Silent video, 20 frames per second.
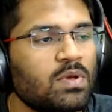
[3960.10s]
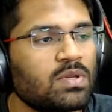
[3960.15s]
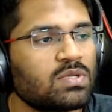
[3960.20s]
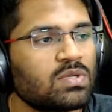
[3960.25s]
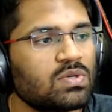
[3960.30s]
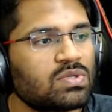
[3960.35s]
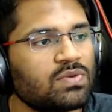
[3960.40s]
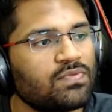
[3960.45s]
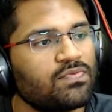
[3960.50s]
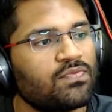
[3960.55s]
pawn is
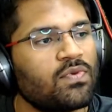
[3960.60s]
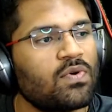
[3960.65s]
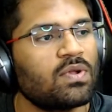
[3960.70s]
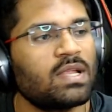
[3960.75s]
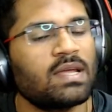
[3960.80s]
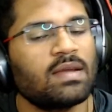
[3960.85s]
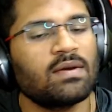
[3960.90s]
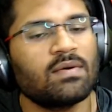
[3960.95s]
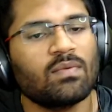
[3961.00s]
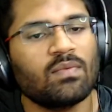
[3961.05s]
also
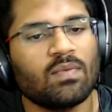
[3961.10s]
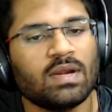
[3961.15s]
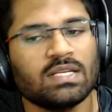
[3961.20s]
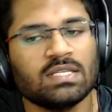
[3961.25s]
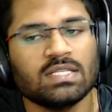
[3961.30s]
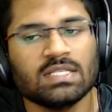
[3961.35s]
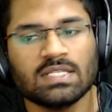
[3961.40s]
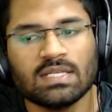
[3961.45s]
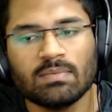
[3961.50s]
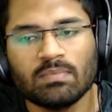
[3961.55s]
falling.
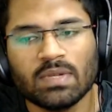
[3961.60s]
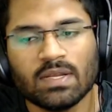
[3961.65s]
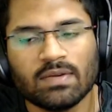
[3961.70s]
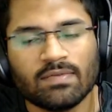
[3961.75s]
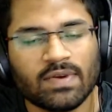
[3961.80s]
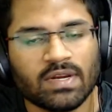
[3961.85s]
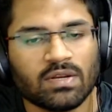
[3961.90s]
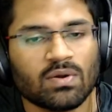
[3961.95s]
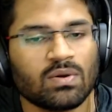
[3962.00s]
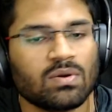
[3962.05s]
White just
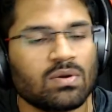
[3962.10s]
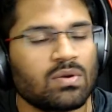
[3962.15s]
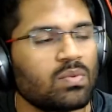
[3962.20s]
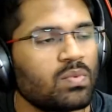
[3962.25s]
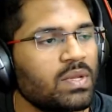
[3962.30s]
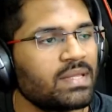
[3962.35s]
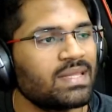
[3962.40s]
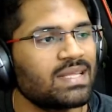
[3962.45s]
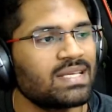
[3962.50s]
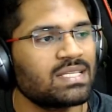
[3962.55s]
simply went on to
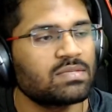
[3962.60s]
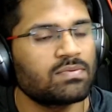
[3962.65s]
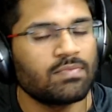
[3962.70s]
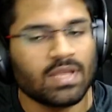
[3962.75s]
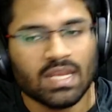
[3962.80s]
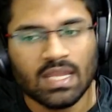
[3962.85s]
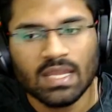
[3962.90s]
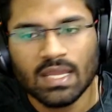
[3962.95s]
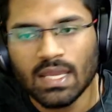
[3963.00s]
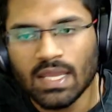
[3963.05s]
win this
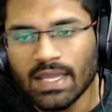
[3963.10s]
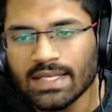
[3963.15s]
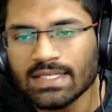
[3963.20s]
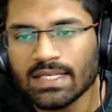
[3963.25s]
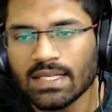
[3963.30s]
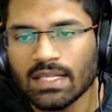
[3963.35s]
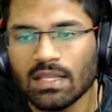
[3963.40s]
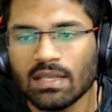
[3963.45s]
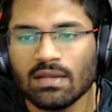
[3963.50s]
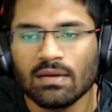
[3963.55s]
very
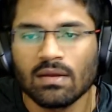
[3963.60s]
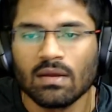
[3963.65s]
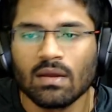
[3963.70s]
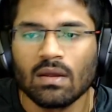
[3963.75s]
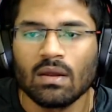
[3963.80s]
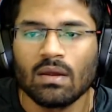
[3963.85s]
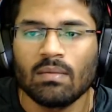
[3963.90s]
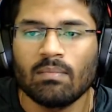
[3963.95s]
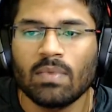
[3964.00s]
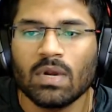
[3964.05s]
easily.
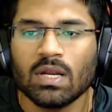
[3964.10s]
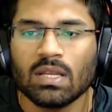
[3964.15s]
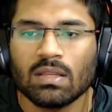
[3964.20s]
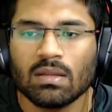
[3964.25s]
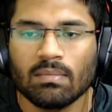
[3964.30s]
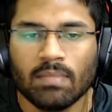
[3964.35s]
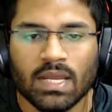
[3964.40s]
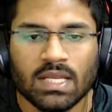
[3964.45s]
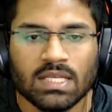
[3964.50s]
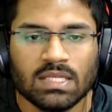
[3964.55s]
But
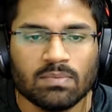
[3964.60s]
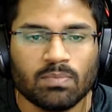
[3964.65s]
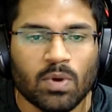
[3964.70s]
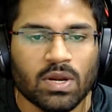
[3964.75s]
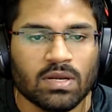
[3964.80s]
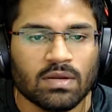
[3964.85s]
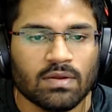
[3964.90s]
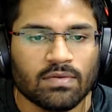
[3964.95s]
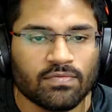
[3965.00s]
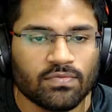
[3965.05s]
the main
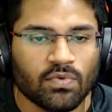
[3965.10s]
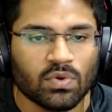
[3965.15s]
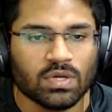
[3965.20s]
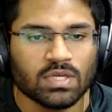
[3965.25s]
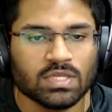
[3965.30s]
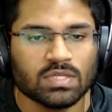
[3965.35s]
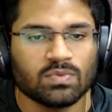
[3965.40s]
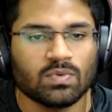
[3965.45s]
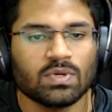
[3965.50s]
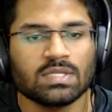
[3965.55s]
point of
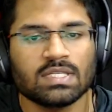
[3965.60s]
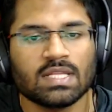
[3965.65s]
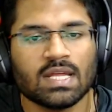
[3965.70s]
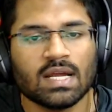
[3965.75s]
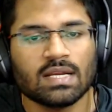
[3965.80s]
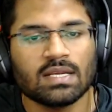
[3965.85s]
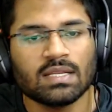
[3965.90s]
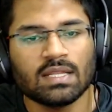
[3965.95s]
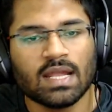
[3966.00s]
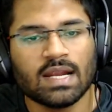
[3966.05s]
focus was
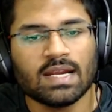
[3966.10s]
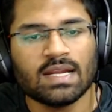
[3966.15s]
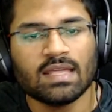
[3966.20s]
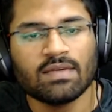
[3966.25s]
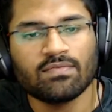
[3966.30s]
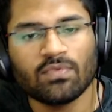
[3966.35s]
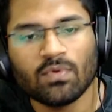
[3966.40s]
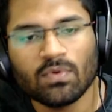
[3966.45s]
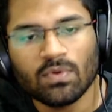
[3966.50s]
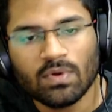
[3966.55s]
that knight
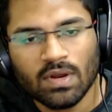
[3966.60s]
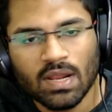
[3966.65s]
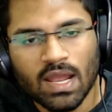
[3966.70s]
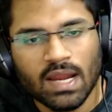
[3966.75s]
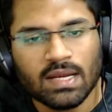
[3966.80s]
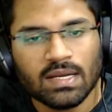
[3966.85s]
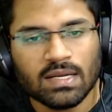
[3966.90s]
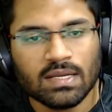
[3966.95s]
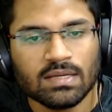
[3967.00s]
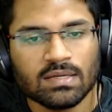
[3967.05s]
a4
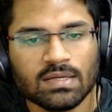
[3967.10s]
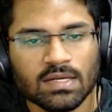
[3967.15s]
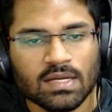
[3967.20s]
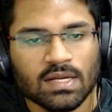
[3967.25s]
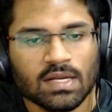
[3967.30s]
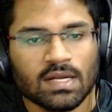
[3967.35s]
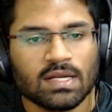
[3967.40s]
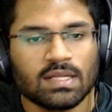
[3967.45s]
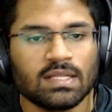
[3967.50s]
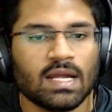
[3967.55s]
and
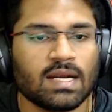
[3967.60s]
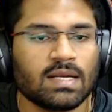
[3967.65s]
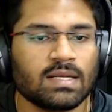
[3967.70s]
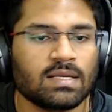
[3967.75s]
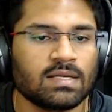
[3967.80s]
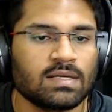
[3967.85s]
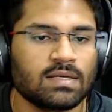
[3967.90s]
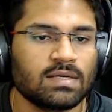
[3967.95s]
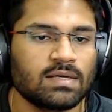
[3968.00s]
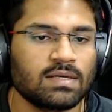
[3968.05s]

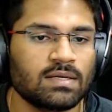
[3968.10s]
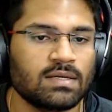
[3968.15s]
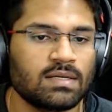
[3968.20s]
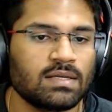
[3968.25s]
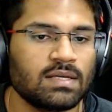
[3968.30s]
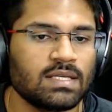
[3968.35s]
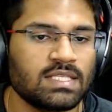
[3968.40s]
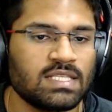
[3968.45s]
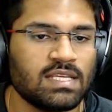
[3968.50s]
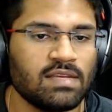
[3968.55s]
that
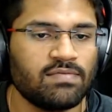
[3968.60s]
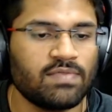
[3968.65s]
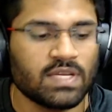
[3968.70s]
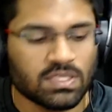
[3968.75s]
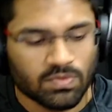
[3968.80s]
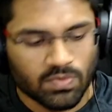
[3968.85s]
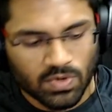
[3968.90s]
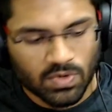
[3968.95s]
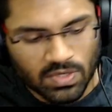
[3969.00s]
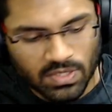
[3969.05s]

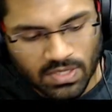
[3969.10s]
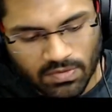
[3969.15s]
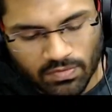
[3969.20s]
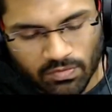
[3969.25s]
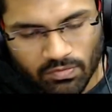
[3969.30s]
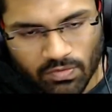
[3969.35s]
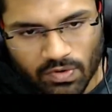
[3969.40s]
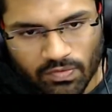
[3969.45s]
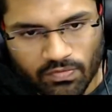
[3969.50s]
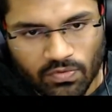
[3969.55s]
c5 point that
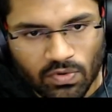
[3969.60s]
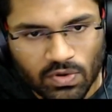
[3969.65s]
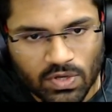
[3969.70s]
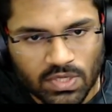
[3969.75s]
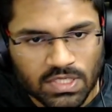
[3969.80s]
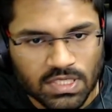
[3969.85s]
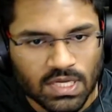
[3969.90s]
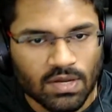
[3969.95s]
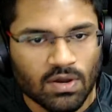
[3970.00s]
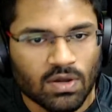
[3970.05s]
we were
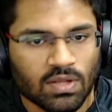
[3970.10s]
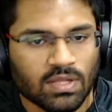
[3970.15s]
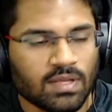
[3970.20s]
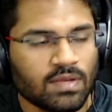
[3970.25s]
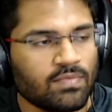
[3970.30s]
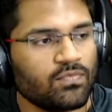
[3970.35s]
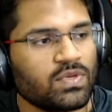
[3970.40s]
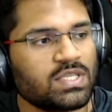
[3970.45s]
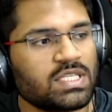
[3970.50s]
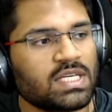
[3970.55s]
focusing on.
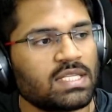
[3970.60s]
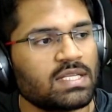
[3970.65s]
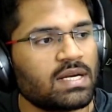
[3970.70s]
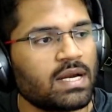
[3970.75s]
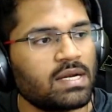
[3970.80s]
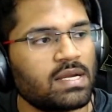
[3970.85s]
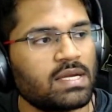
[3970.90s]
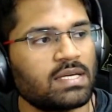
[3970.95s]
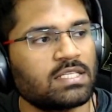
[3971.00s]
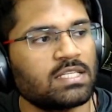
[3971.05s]
Which are the
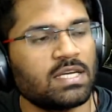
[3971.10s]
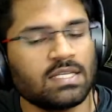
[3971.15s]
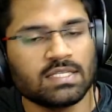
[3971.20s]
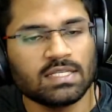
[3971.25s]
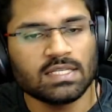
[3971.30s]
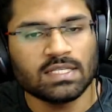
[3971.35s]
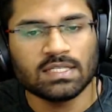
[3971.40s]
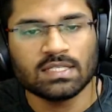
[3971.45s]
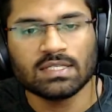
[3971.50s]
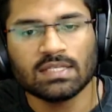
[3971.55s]
right
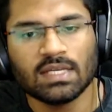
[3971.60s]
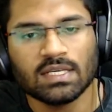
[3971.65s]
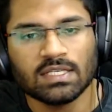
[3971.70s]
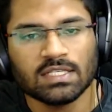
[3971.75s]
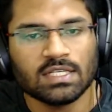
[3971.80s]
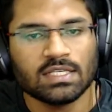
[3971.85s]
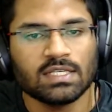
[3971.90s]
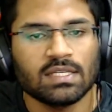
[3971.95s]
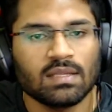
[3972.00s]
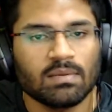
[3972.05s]
exchanges?
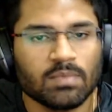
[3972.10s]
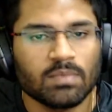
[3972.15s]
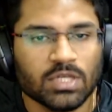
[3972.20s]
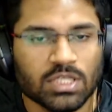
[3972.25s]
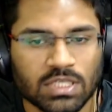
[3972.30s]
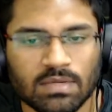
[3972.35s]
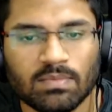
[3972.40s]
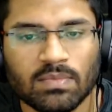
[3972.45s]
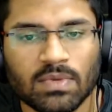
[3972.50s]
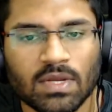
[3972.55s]
Exchanging the
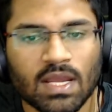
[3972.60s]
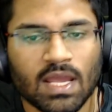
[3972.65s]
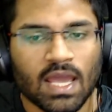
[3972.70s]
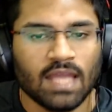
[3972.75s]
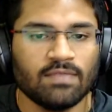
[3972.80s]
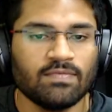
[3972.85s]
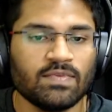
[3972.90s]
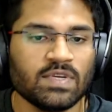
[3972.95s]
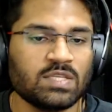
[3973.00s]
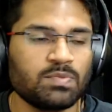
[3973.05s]
bishop.
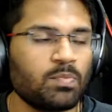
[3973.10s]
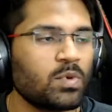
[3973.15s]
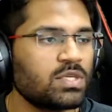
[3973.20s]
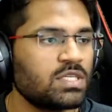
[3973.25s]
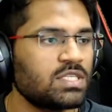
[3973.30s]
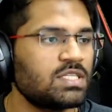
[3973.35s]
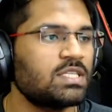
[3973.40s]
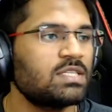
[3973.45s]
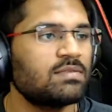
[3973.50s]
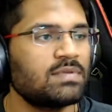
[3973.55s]
In which
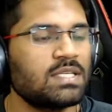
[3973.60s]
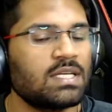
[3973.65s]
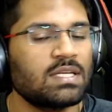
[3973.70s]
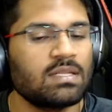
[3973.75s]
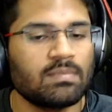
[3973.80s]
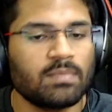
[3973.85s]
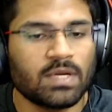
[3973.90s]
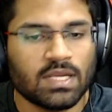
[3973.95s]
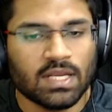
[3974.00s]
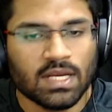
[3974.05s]
positions, which are
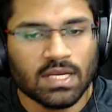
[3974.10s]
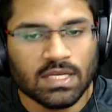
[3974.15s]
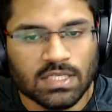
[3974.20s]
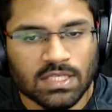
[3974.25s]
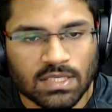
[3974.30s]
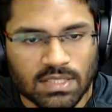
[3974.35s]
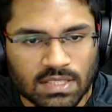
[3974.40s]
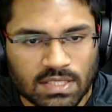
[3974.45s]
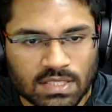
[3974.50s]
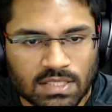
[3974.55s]
the better
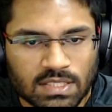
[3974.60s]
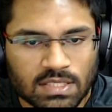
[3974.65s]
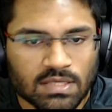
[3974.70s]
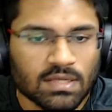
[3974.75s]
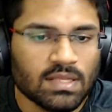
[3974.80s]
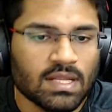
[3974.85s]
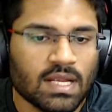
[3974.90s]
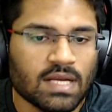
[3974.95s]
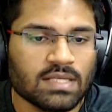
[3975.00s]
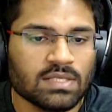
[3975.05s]
exchanges?
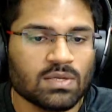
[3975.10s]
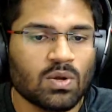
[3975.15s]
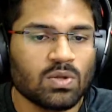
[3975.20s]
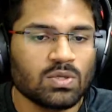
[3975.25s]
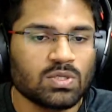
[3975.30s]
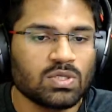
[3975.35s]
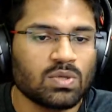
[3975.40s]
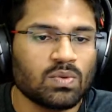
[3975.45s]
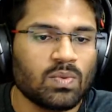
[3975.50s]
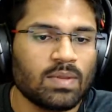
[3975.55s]
That is
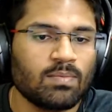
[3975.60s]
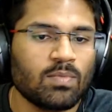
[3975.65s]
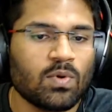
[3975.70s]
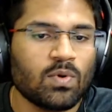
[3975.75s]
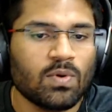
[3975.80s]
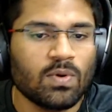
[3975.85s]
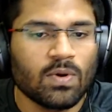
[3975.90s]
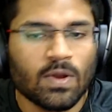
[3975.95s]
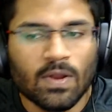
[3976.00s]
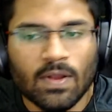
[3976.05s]
also one
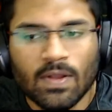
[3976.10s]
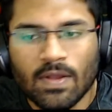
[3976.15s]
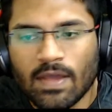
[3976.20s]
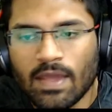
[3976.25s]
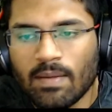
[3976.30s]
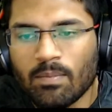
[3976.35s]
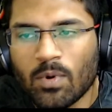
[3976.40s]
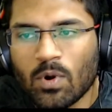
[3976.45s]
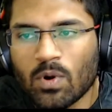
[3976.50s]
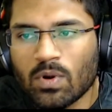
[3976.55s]
more
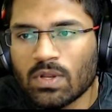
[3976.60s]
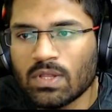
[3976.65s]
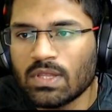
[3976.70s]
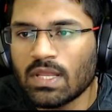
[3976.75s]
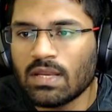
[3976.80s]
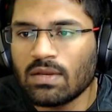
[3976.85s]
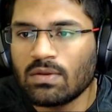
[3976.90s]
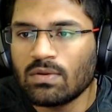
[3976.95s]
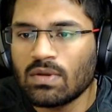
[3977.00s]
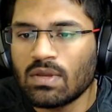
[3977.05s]

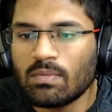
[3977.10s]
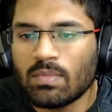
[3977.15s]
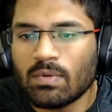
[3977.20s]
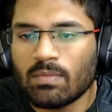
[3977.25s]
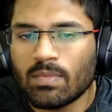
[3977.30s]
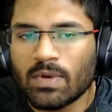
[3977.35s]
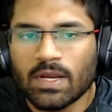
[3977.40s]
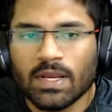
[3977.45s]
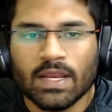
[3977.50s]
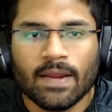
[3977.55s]
important thing to keep
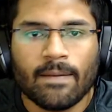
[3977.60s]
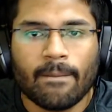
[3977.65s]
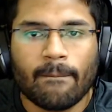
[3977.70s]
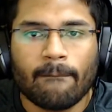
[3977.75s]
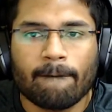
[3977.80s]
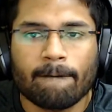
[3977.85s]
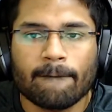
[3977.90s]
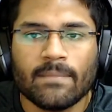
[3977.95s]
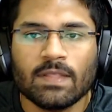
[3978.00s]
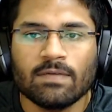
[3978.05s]
in
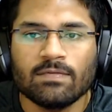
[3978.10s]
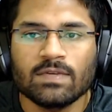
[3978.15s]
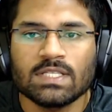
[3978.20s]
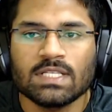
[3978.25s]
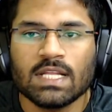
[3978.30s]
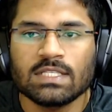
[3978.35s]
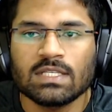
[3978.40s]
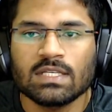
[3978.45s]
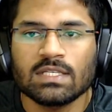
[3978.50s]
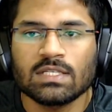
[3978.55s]
mind.
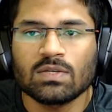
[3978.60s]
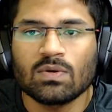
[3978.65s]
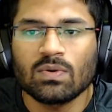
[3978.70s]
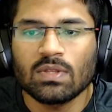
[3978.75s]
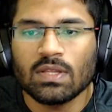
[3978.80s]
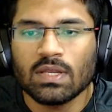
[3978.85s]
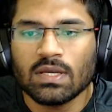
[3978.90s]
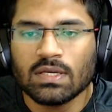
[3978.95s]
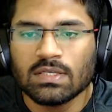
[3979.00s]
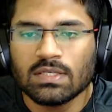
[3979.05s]
Anyways, let's just go
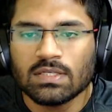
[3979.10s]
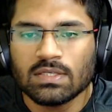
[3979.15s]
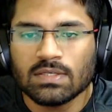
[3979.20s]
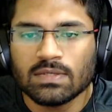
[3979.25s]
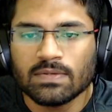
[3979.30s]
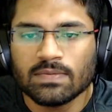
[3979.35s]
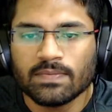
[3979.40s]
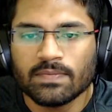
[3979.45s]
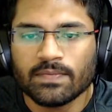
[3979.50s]
next.